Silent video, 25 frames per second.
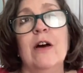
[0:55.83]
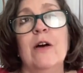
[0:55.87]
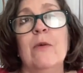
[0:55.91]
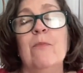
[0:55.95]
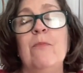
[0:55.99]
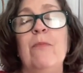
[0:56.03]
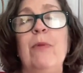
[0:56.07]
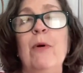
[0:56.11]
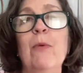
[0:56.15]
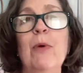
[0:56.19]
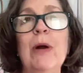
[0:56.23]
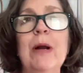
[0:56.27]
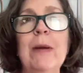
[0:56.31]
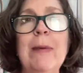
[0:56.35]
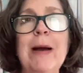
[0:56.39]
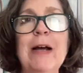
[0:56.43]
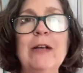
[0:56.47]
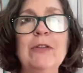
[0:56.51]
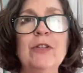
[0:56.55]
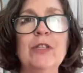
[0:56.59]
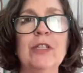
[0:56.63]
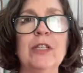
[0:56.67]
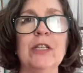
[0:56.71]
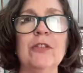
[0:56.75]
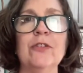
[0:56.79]
But what
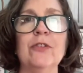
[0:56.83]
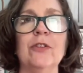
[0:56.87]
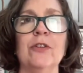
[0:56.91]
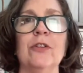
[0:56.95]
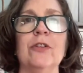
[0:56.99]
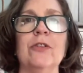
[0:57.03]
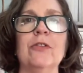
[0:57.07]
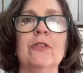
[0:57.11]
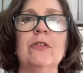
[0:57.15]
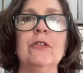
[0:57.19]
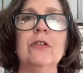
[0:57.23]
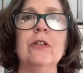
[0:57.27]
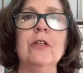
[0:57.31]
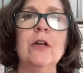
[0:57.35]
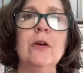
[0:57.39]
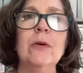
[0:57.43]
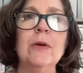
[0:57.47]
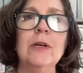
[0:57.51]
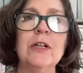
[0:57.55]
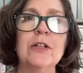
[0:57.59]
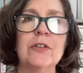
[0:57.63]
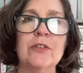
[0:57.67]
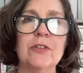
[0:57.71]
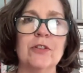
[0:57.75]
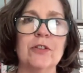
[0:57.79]
about scissors? Do you know
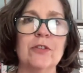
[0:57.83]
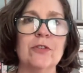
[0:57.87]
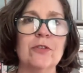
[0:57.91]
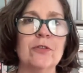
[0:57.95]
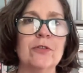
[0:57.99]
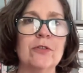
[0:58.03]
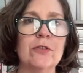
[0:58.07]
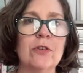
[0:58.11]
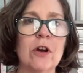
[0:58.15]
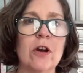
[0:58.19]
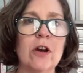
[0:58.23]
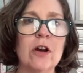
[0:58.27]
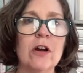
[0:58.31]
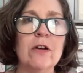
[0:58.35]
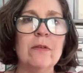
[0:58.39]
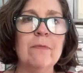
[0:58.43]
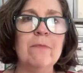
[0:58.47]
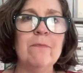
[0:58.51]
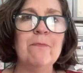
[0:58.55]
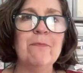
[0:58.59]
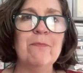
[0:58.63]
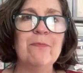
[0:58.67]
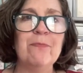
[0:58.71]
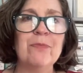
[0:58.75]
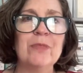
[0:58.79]
where your scissors are?
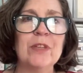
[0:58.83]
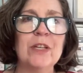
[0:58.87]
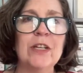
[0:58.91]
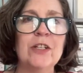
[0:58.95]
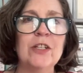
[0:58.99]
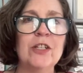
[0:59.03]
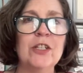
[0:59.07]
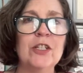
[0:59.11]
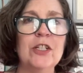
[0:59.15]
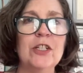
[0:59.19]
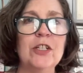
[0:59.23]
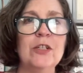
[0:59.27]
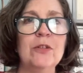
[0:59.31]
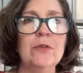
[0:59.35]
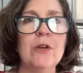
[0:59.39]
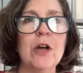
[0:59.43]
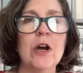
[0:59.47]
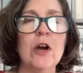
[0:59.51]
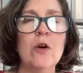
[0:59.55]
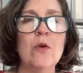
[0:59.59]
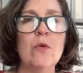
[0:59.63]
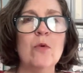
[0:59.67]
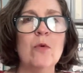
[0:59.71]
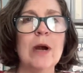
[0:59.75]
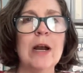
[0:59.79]
Do you
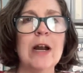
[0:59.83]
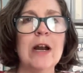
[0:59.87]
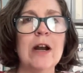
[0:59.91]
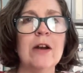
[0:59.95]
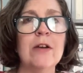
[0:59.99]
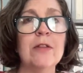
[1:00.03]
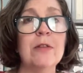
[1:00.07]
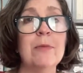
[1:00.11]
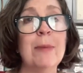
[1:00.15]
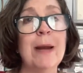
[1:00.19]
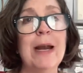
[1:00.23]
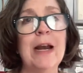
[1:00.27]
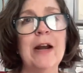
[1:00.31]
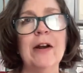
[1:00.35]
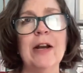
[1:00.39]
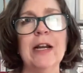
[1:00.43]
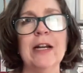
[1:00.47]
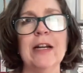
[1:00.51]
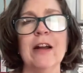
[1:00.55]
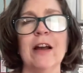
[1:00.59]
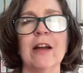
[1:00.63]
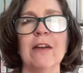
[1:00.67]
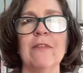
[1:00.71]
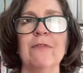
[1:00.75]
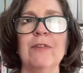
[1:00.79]
know where the
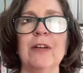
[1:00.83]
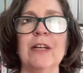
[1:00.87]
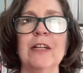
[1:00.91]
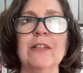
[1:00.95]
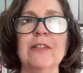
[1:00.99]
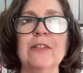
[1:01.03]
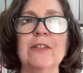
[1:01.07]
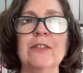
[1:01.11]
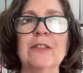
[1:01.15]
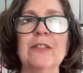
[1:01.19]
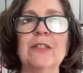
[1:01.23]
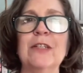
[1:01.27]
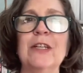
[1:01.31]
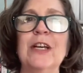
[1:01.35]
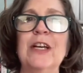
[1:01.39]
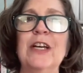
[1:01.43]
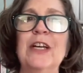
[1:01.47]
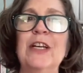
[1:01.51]
paring knife is?